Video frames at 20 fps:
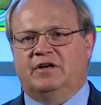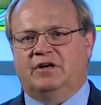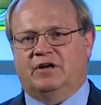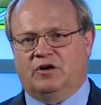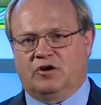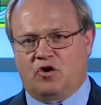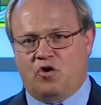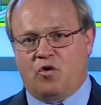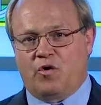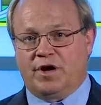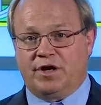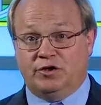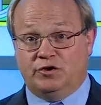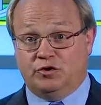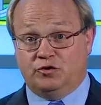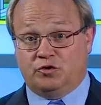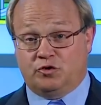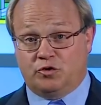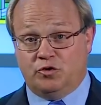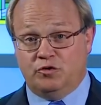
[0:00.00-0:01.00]
according to
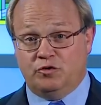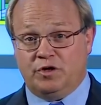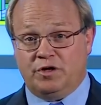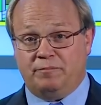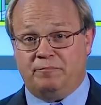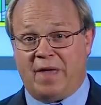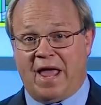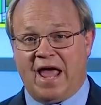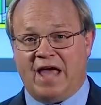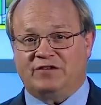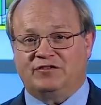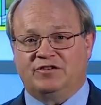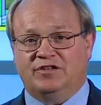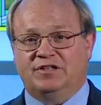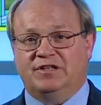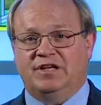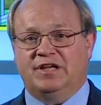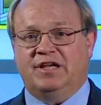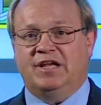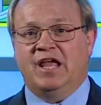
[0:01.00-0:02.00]
true
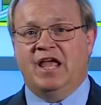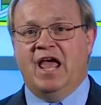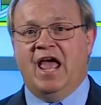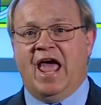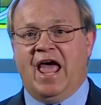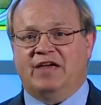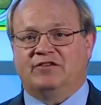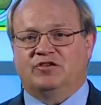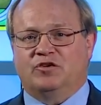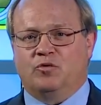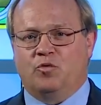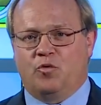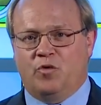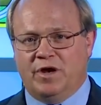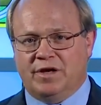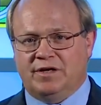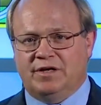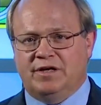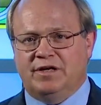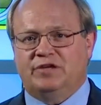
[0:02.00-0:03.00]
capacity as a
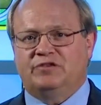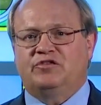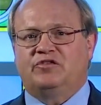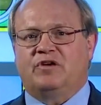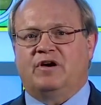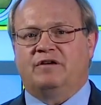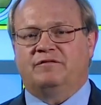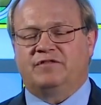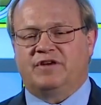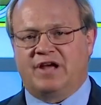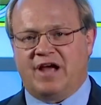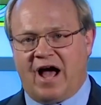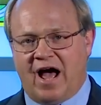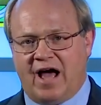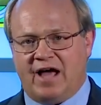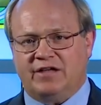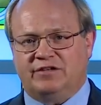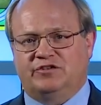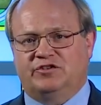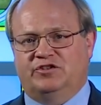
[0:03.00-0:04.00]
witness of
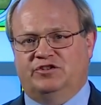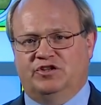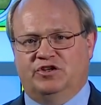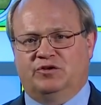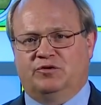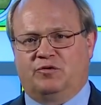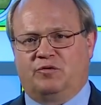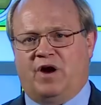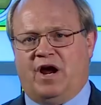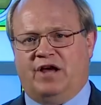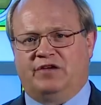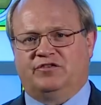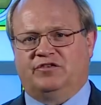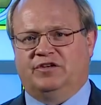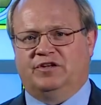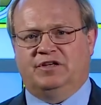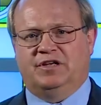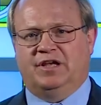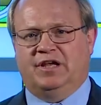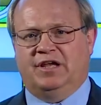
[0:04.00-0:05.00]
God's
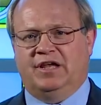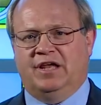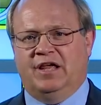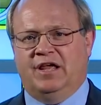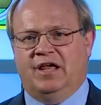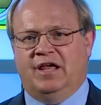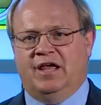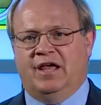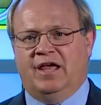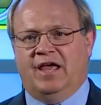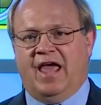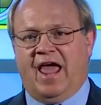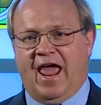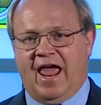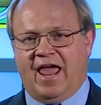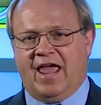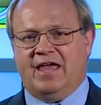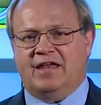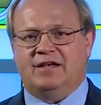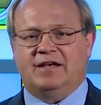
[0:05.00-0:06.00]
generosity
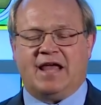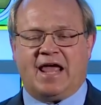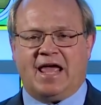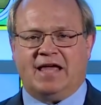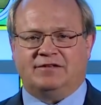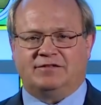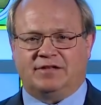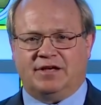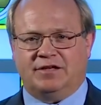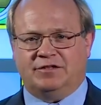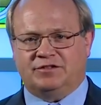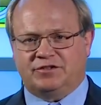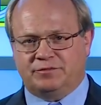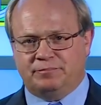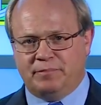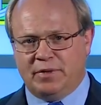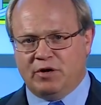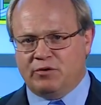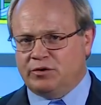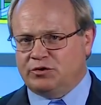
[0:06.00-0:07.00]
and as a
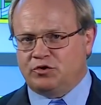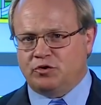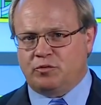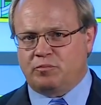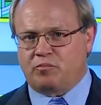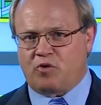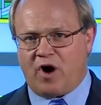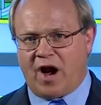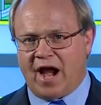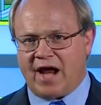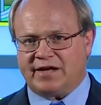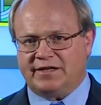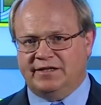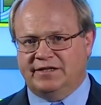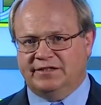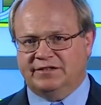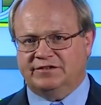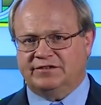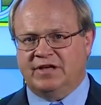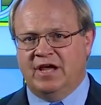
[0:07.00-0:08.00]
spiritual
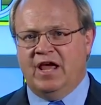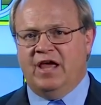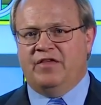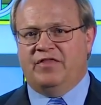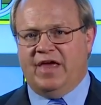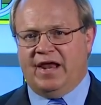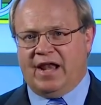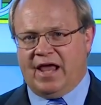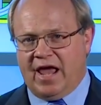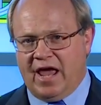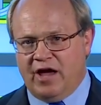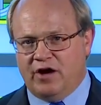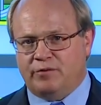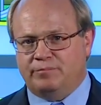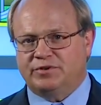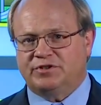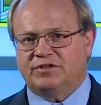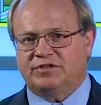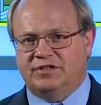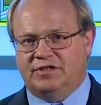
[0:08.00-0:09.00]
practice that
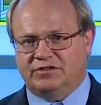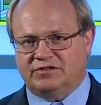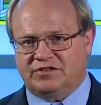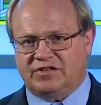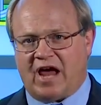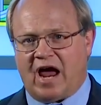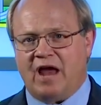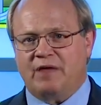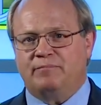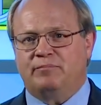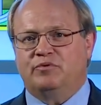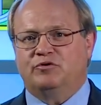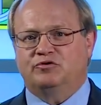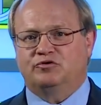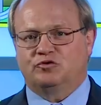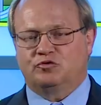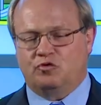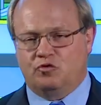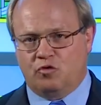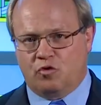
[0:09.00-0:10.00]
helps
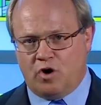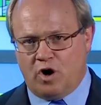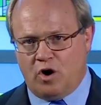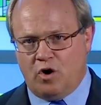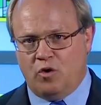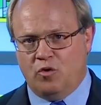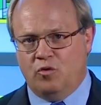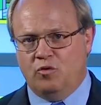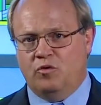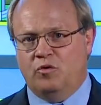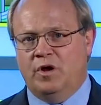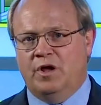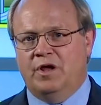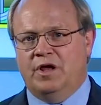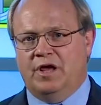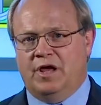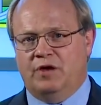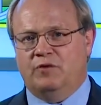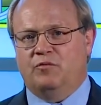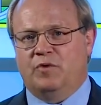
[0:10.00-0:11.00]
disciples grow
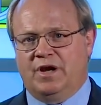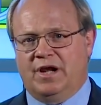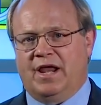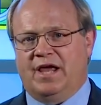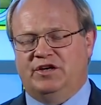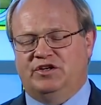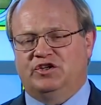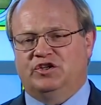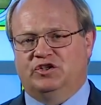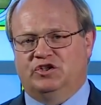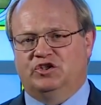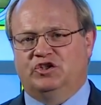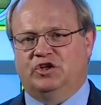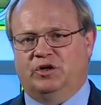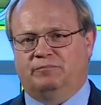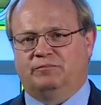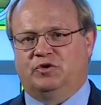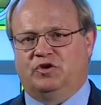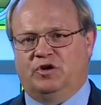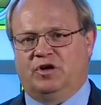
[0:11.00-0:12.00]
in
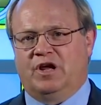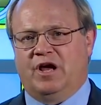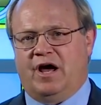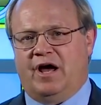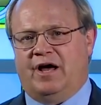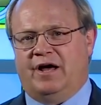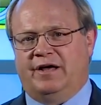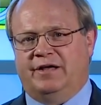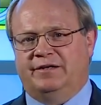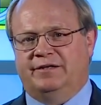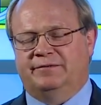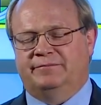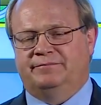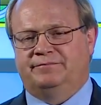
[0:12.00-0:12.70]
relationship to God.